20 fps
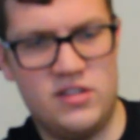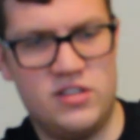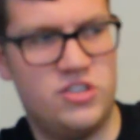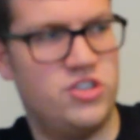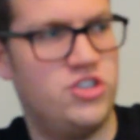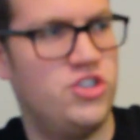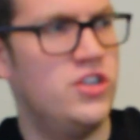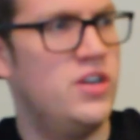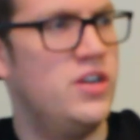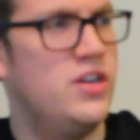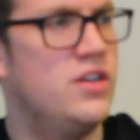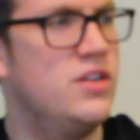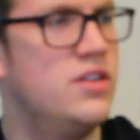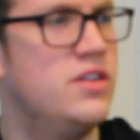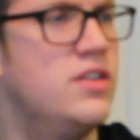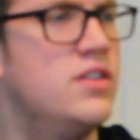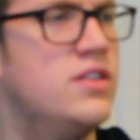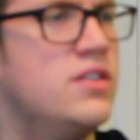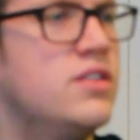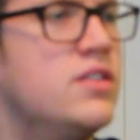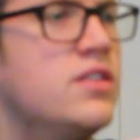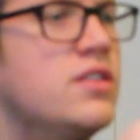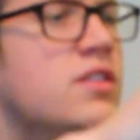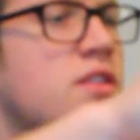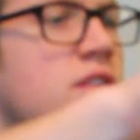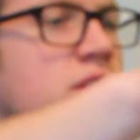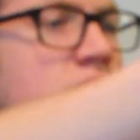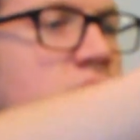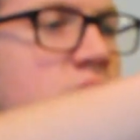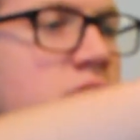jug.
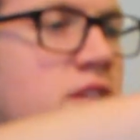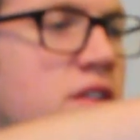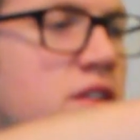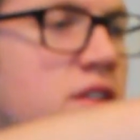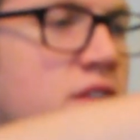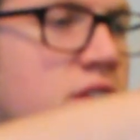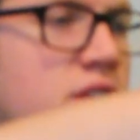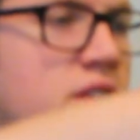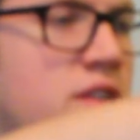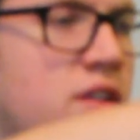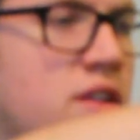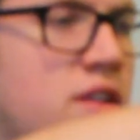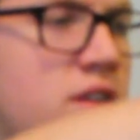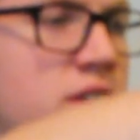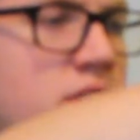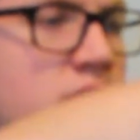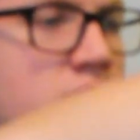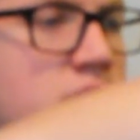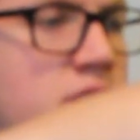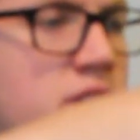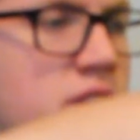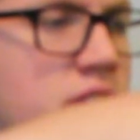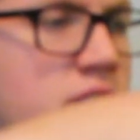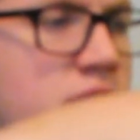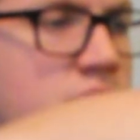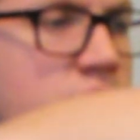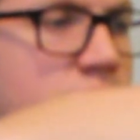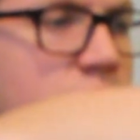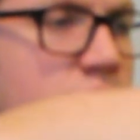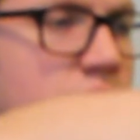And
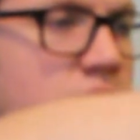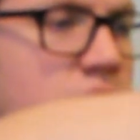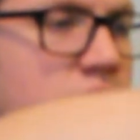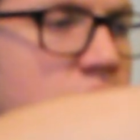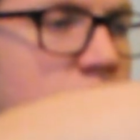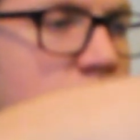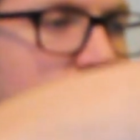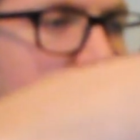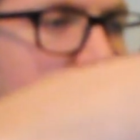here we go.